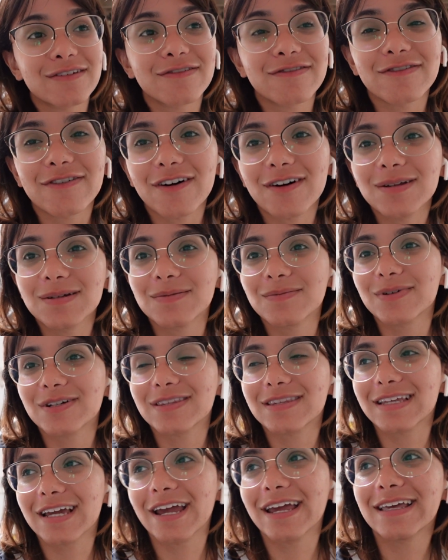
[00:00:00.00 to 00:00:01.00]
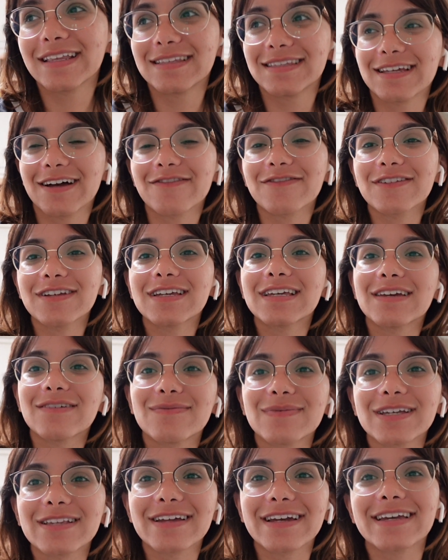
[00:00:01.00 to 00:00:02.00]
fun, but they definitely give
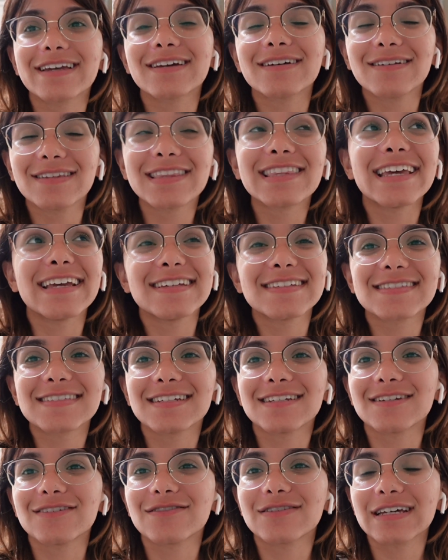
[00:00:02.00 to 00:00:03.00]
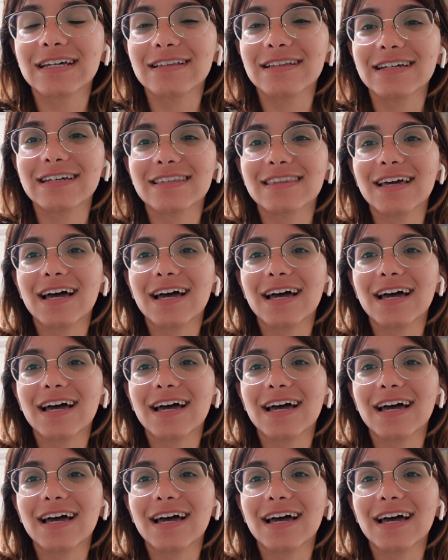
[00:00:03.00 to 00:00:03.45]
me like things to do and I like